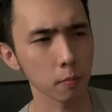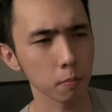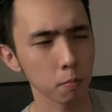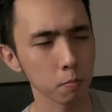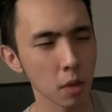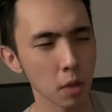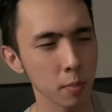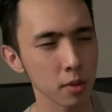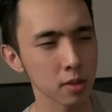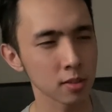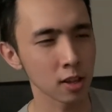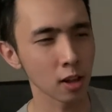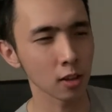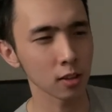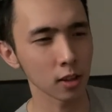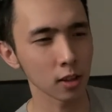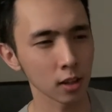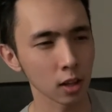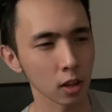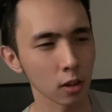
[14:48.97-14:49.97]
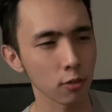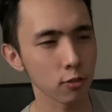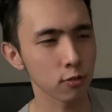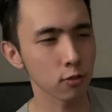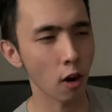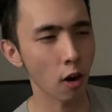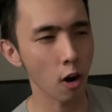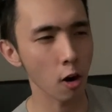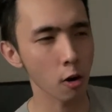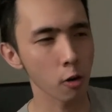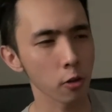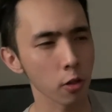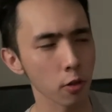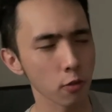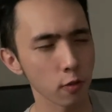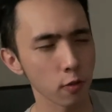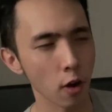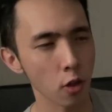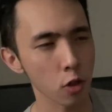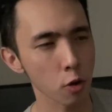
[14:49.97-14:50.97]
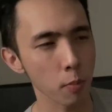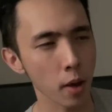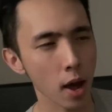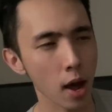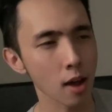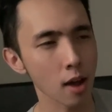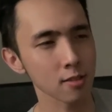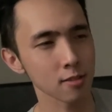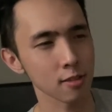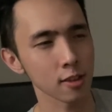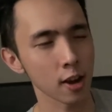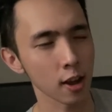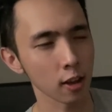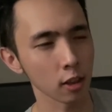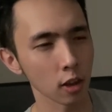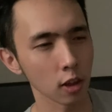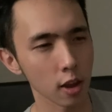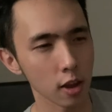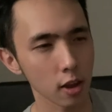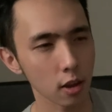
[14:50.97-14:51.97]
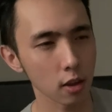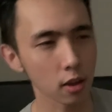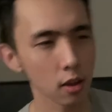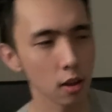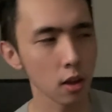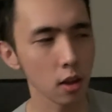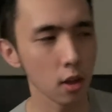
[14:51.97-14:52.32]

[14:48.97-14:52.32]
maybe tilted a little farther past than I'd like.